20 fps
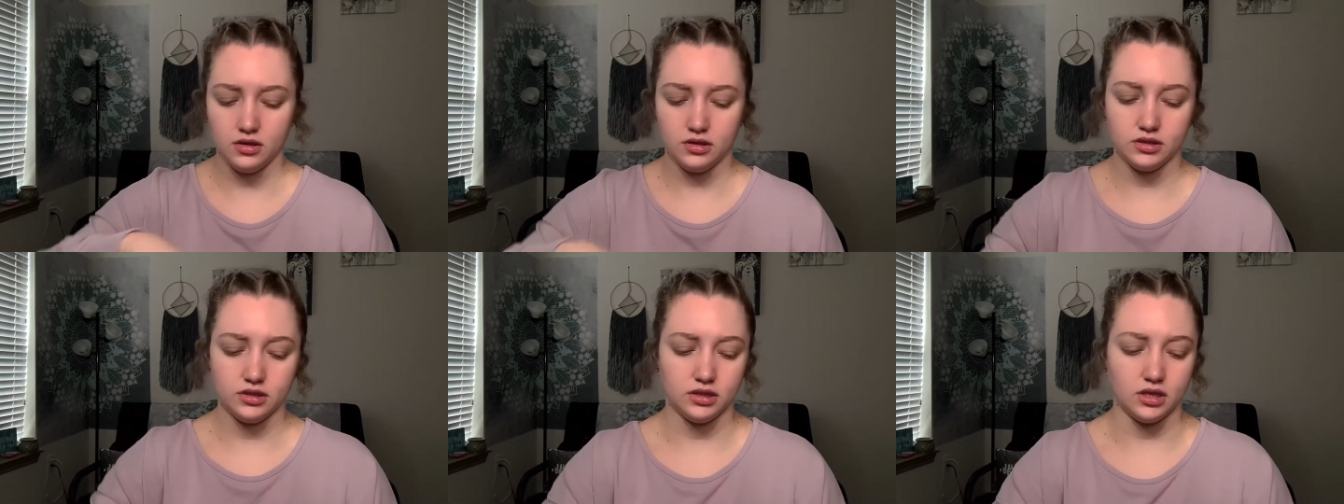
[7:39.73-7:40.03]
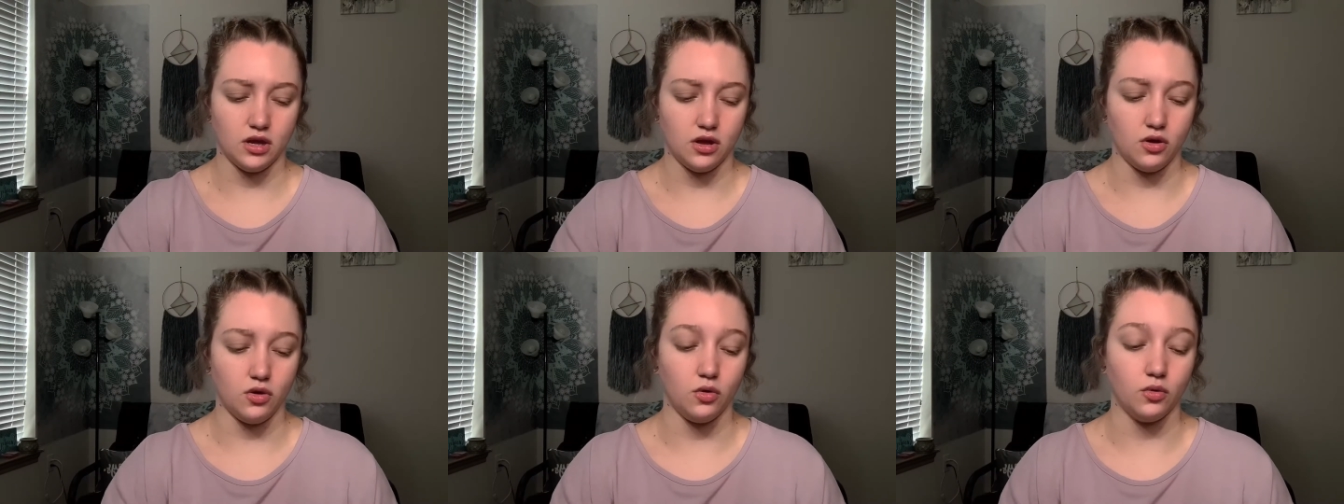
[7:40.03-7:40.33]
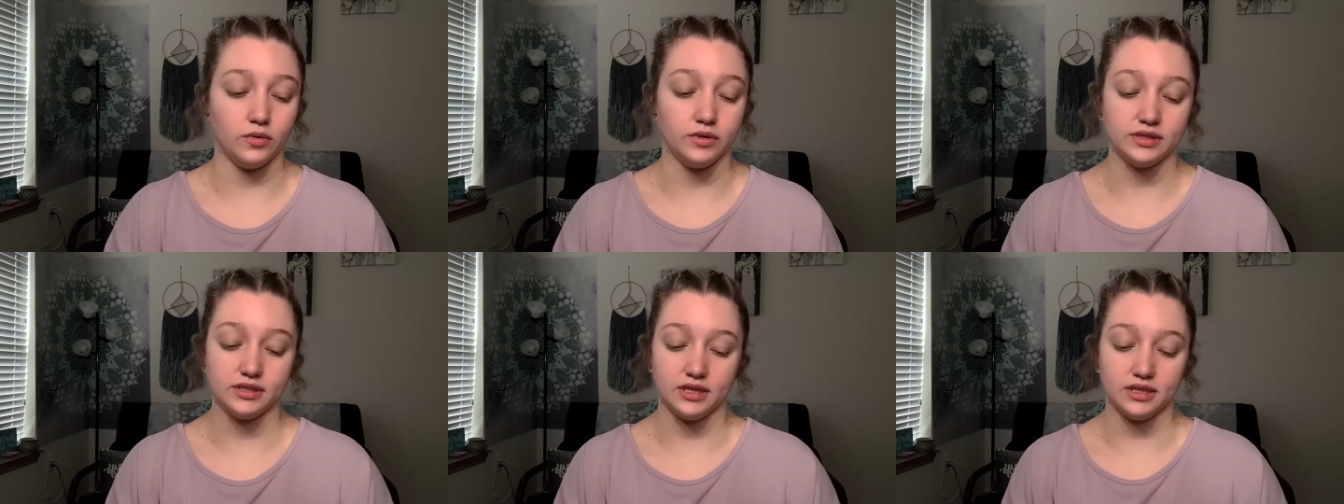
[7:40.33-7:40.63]

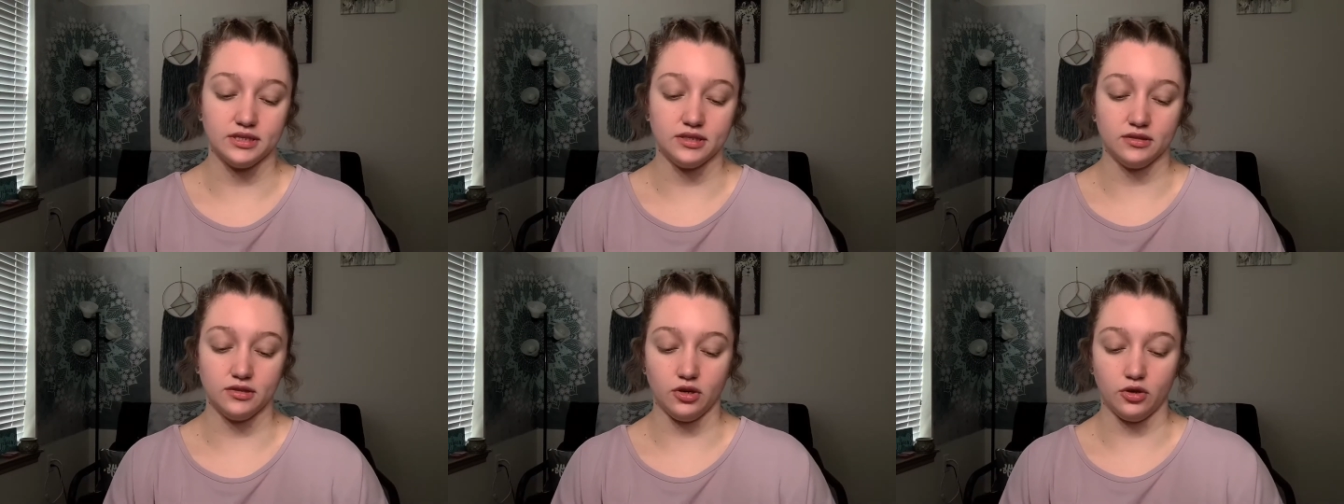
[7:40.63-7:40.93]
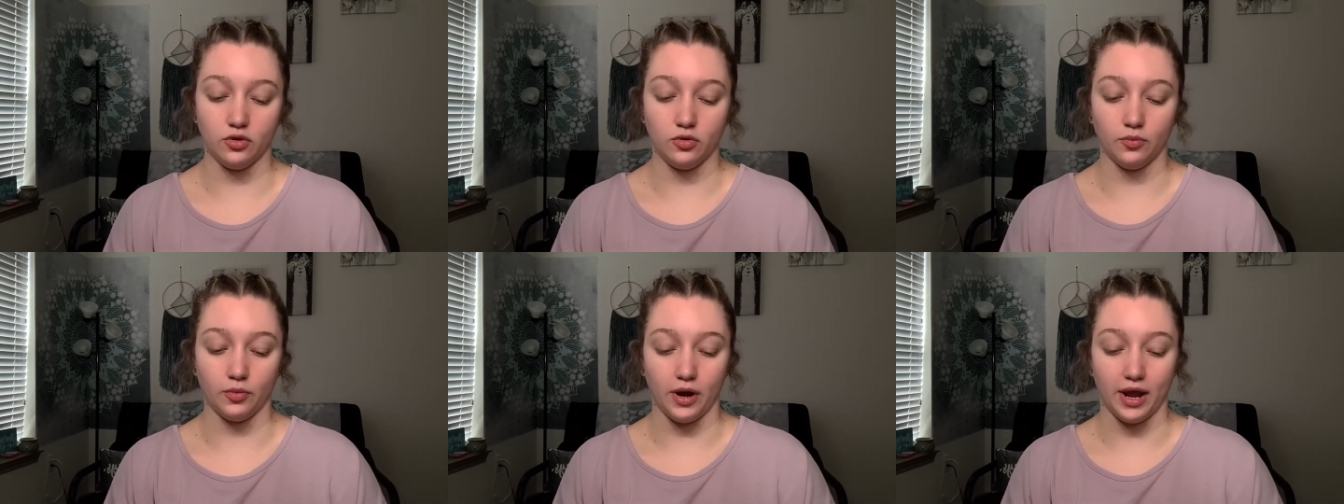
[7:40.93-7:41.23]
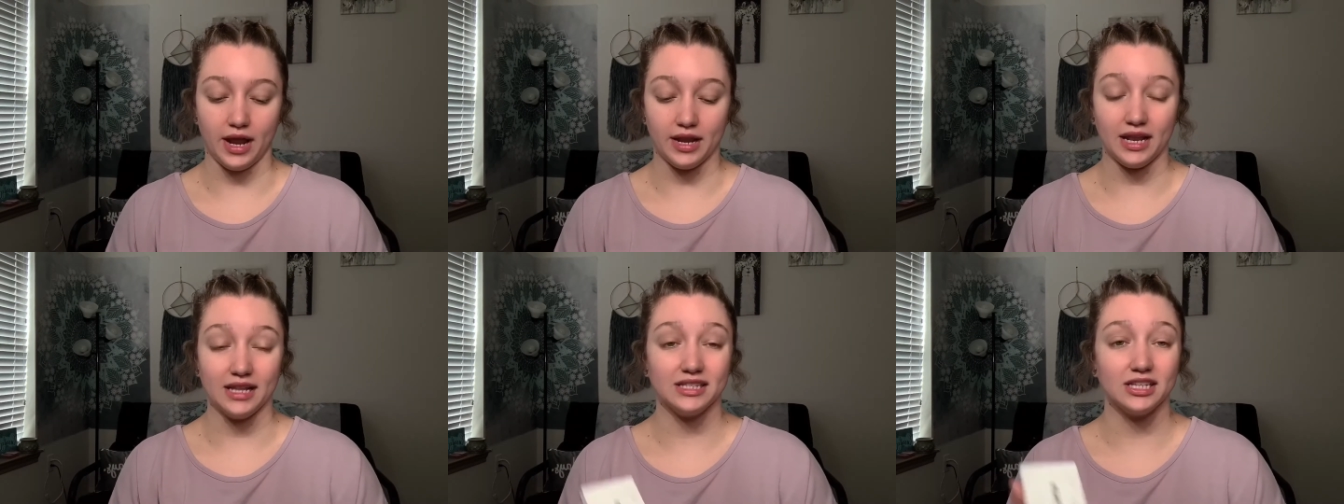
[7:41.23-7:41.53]
So it's a new
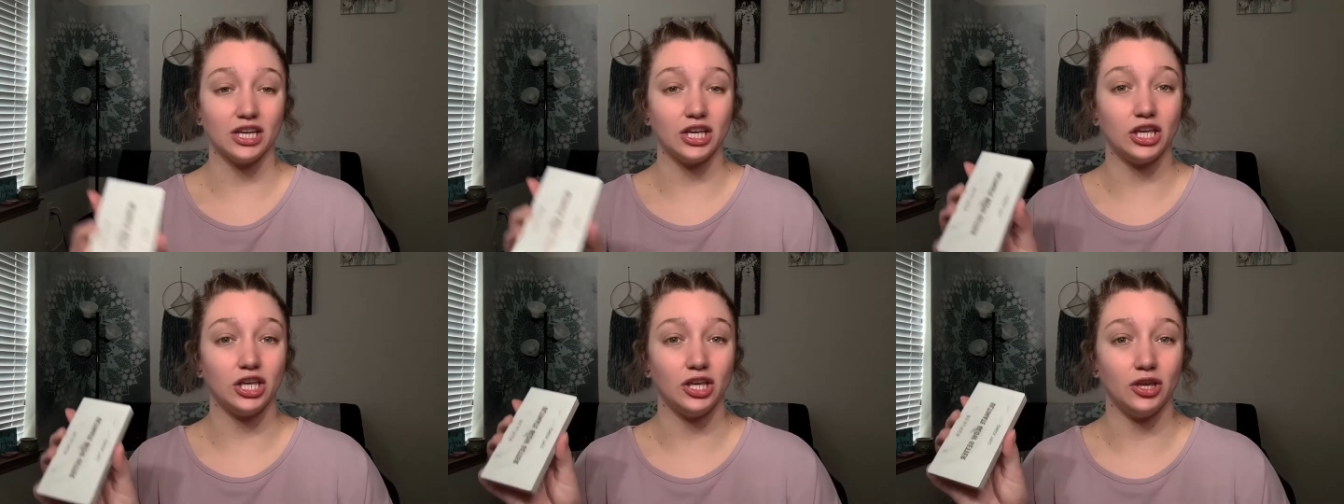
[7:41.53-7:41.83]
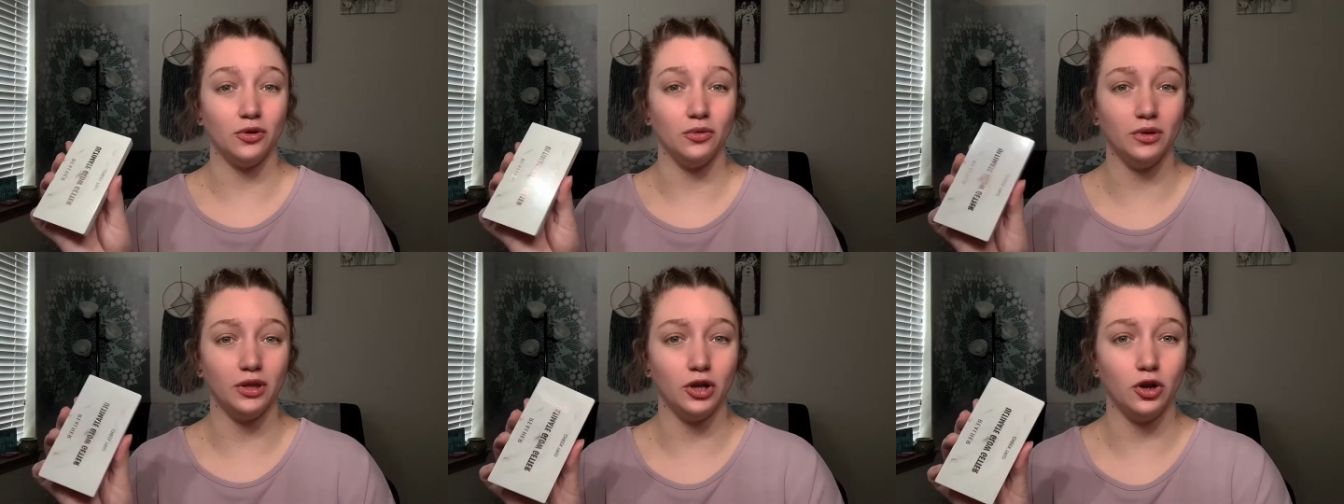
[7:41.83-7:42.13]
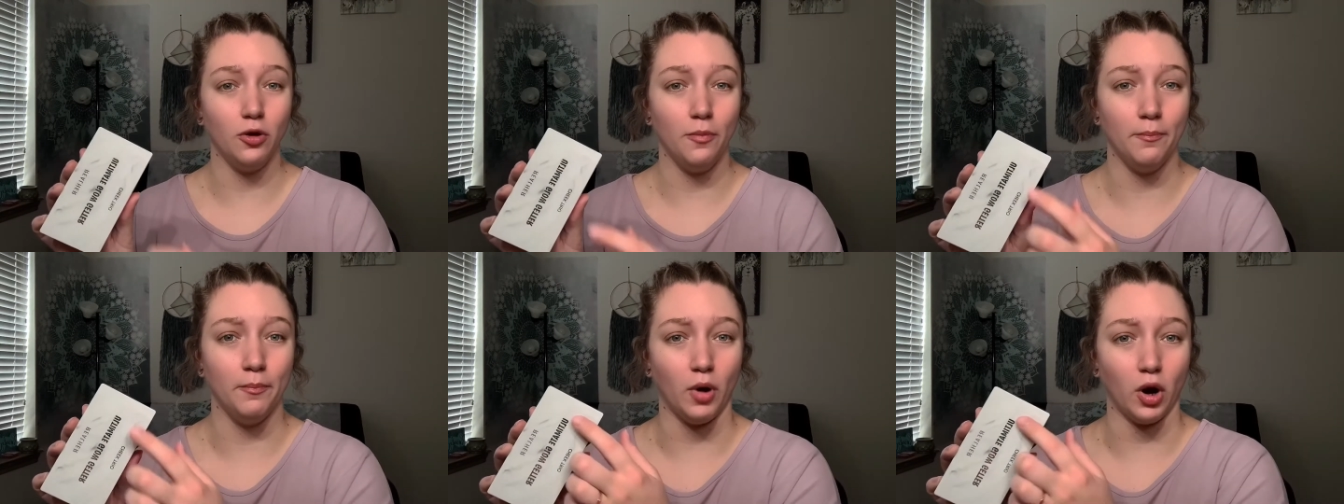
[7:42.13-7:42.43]
brand. It's a cute
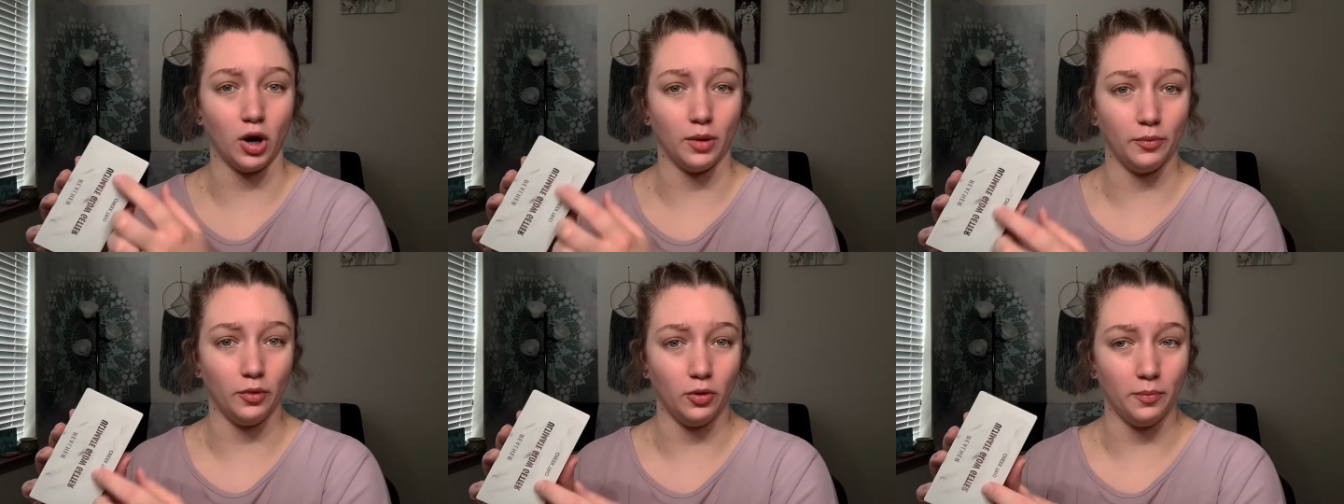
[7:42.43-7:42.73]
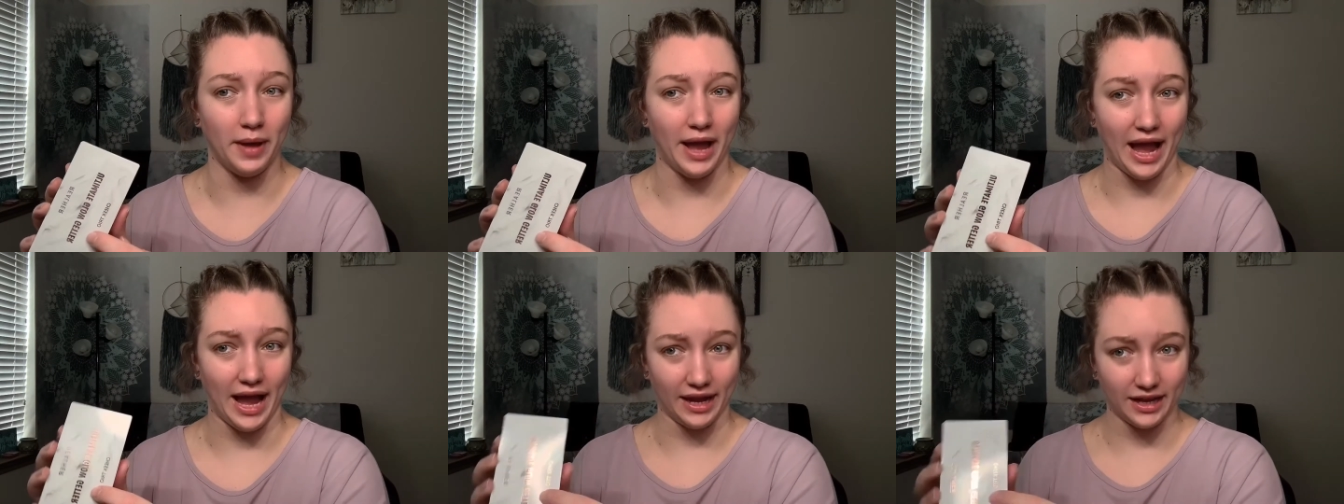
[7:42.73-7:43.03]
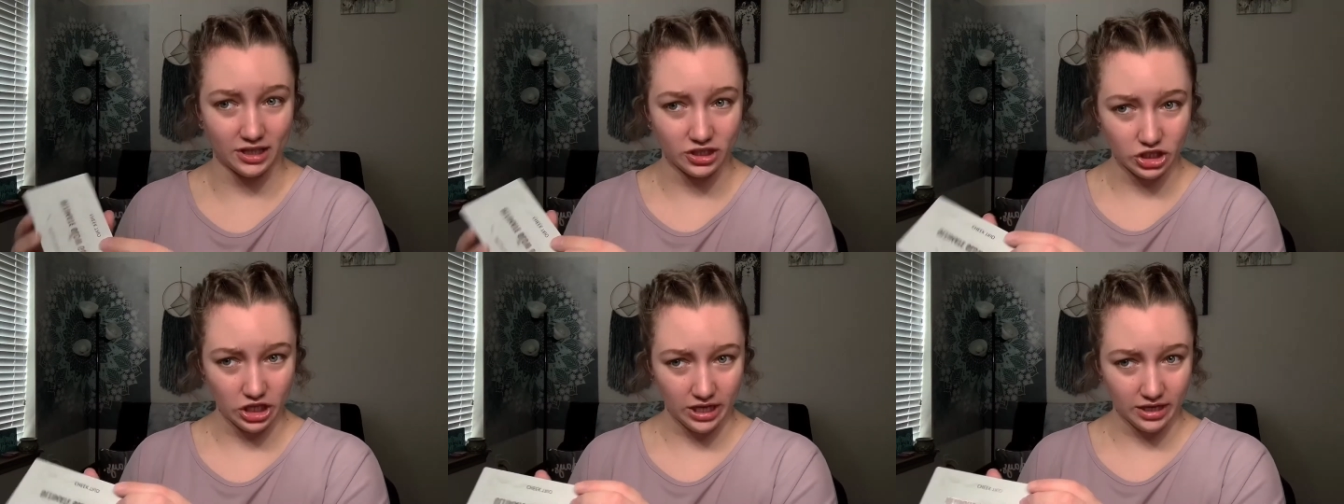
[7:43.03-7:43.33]
little marble
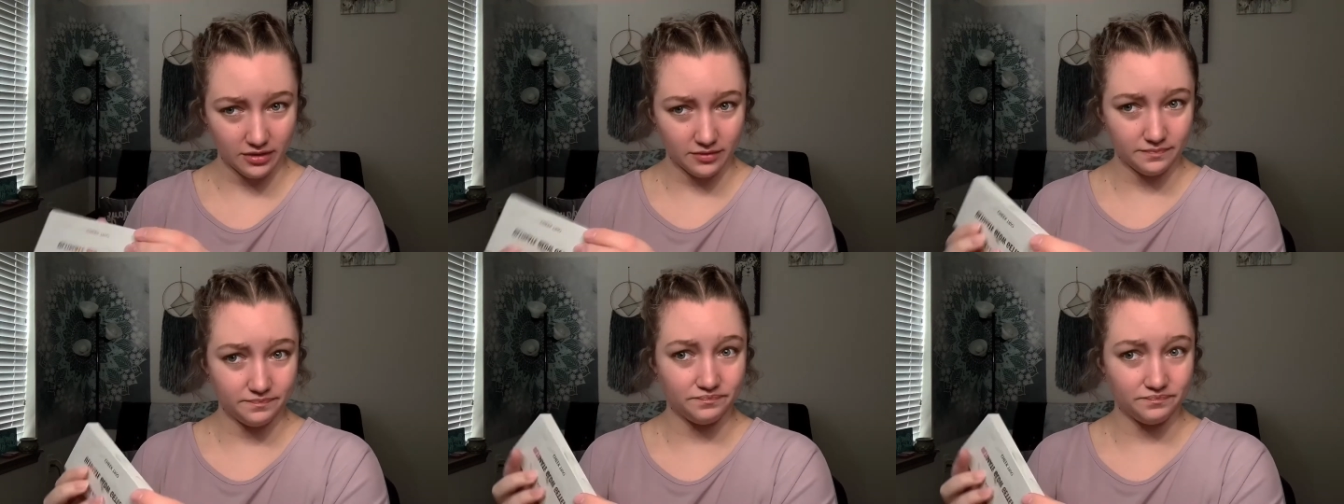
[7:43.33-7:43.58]
packaging.